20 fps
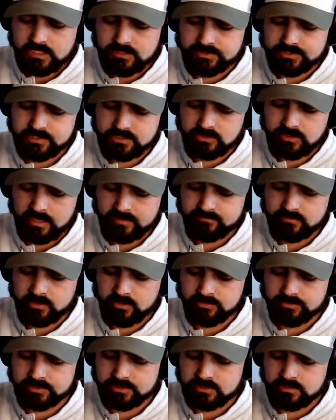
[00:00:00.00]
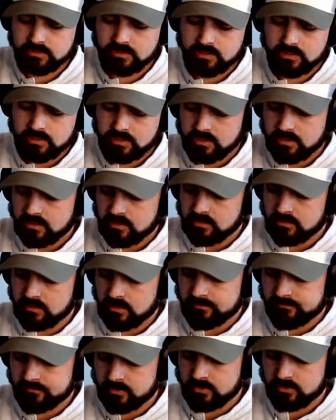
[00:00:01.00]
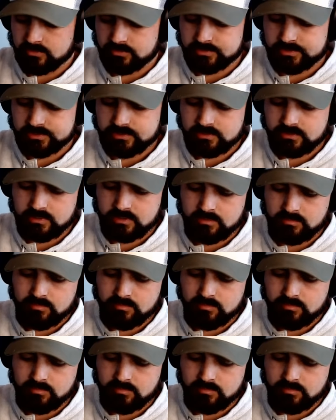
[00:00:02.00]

still have those. Love those,